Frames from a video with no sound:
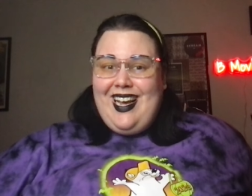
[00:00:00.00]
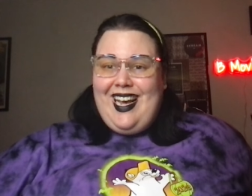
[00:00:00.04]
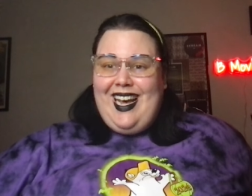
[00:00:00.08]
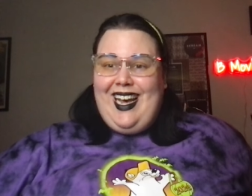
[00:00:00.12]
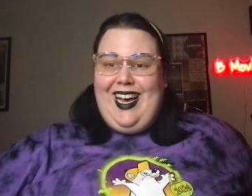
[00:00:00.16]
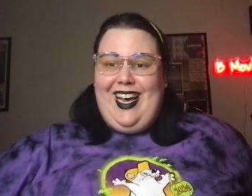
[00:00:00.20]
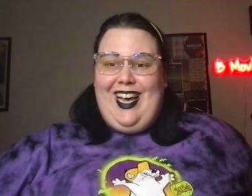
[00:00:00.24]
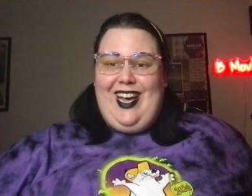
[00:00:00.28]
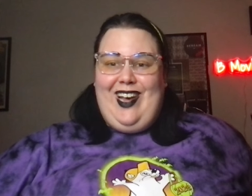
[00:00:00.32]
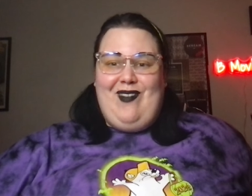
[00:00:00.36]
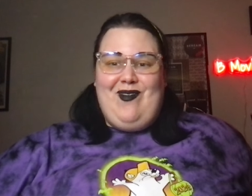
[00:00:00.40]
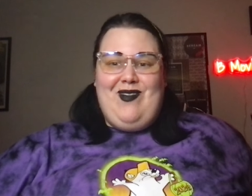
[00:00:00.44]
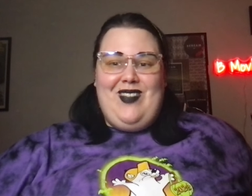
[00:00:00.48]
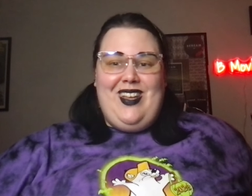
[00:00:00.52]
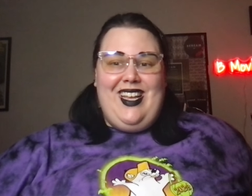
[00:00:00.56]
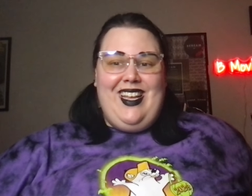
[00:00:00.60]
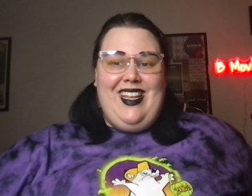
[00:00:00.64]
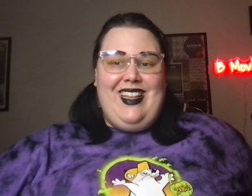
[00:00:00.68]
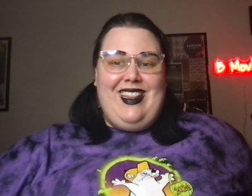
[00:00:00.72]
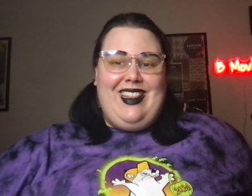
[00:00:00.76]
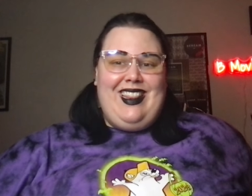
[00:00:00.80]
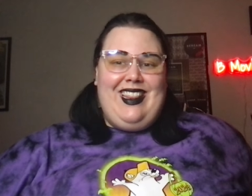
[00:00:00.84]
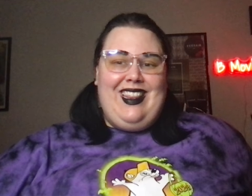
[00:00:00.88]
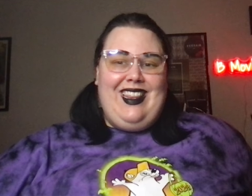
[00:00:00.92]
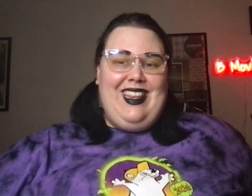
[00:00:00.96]
I
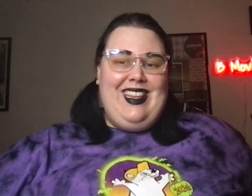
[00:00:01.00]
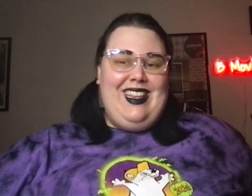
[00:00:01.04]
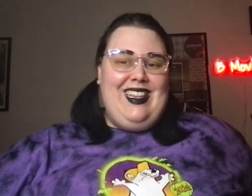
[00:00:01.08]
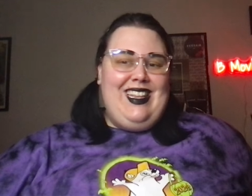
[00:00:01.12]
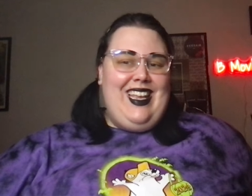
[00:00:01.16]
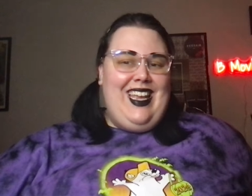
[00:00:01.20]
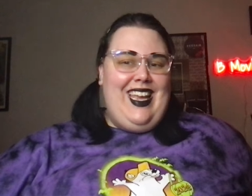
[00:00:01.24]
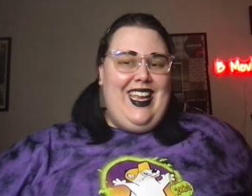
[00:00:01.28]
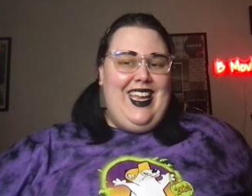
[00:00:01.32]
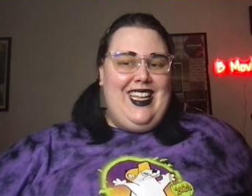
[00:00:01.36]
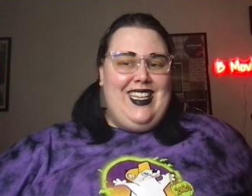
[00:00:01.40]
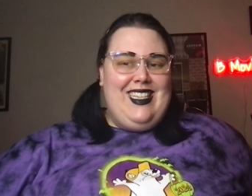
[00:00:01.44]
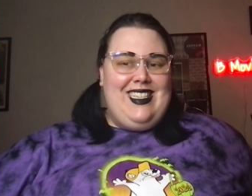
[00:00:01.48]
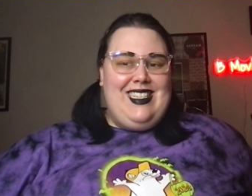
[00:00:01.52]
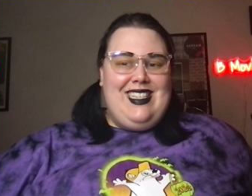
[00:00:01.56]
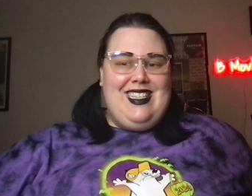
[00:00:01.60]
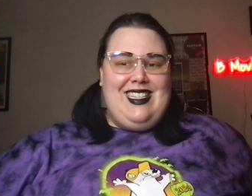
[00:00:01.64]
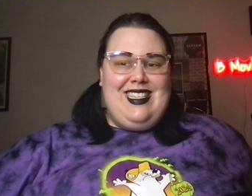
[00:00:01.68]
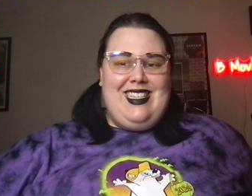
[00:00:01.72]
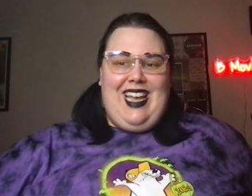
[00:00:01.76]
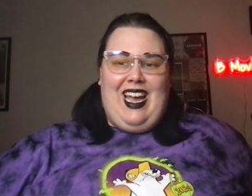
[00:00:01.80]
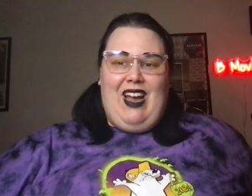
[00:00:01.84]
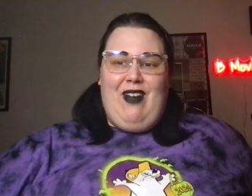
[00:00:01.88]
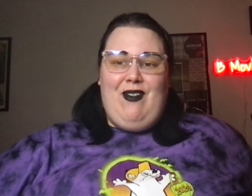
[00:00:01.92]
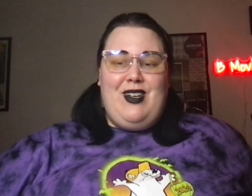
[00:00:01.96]

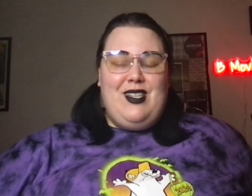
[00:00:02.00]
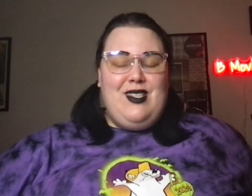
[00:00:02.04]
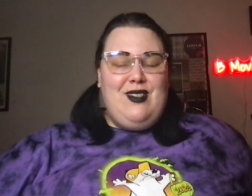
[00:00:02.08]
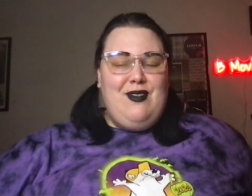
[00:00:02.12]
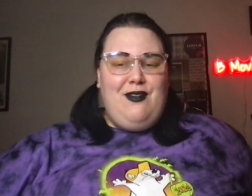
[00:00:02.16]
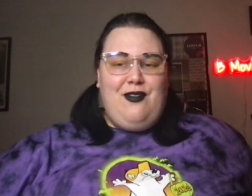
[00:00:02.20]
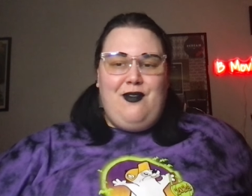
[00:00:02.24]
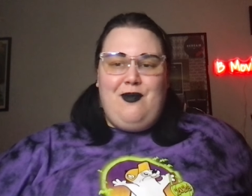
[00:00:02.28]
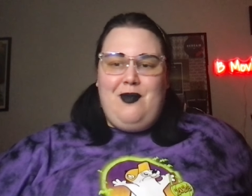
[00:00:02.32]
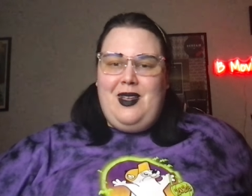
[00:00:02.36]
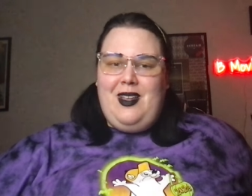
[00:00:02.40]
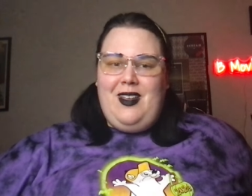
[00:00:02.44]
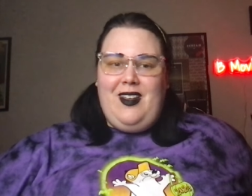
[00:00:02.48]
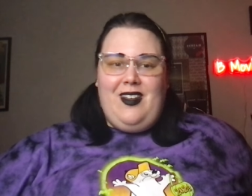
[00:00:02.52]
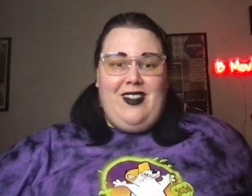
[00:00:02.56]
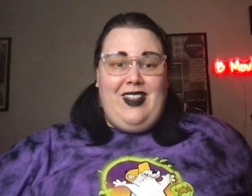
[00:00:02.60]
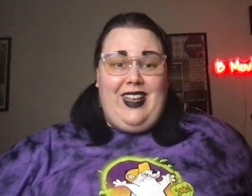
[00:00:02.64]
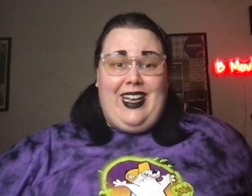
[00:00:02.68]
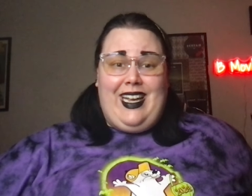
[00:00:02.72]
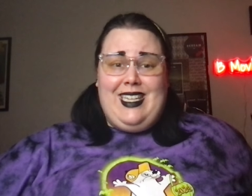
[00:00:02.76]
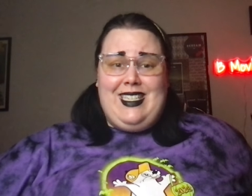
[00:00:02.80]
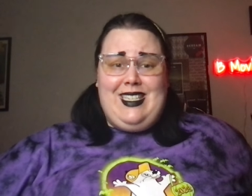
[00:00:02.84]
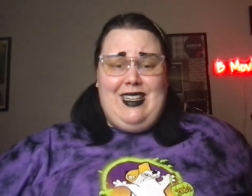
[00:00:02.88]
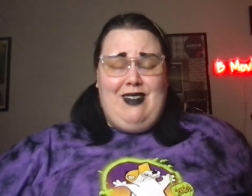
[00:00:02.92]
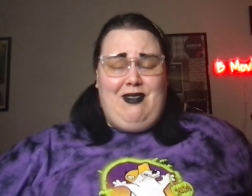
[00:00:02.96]
wasn't familiar,
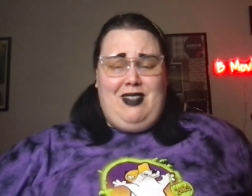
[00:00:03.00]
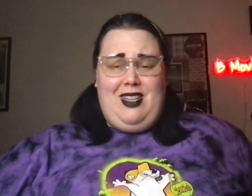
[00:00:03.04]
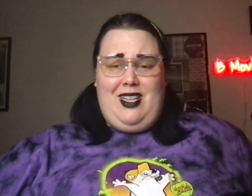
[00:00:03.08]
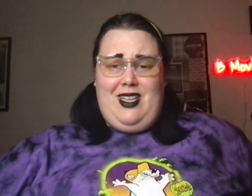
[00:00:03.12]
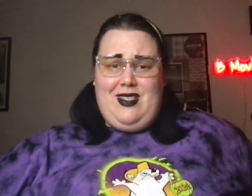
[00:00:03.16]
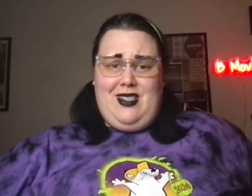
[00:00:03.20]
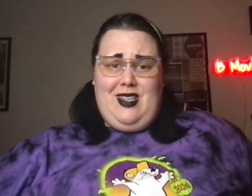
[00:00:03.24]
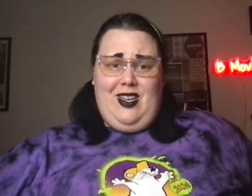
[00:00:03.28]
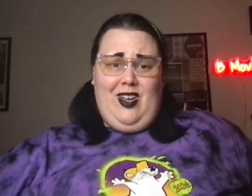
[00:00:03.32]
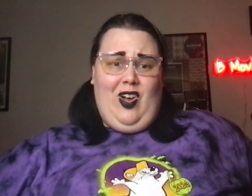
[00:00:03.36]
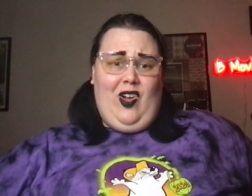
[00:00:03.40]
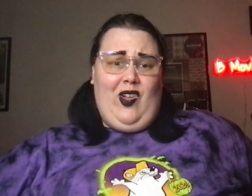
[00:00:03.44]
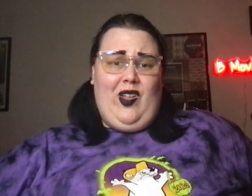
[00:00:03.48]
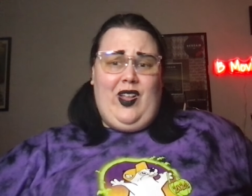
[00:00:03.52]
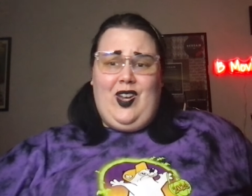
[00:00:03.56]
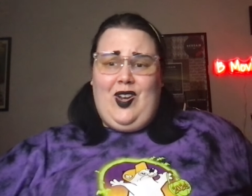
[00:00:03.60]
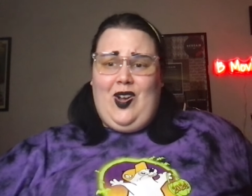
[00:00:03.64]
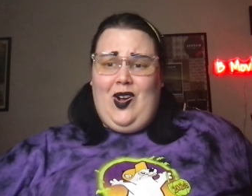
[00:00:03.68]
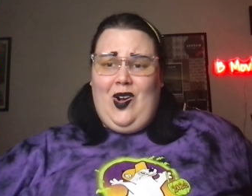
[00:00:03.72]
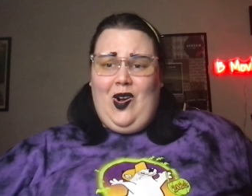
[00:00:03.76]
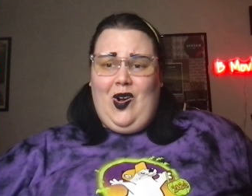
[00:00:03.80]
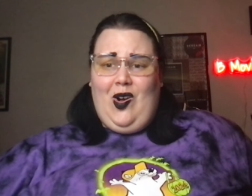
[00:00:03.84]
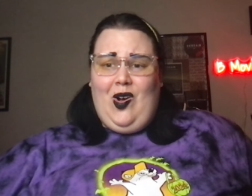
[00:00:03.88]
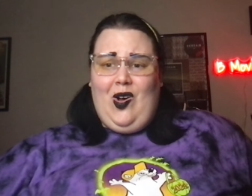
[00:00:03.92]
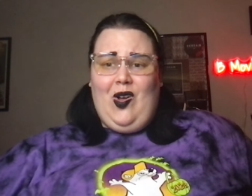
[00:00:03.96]
like I said, with Leslie Hall at
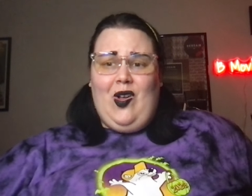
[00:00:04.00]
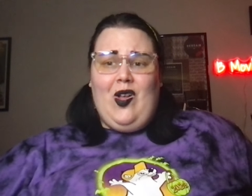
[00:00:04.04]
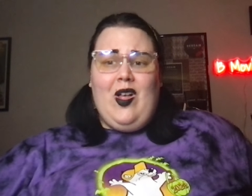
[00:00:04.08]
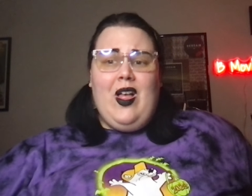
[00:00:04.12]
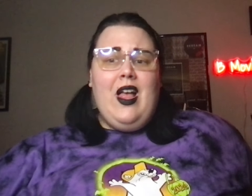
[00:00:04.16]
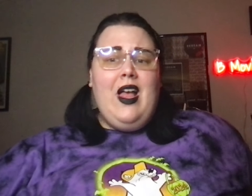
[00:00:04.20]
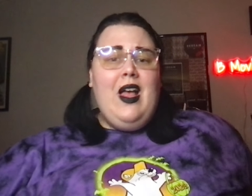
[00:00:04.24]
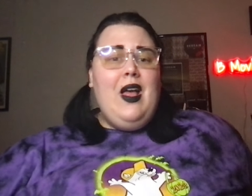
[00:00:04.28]
all.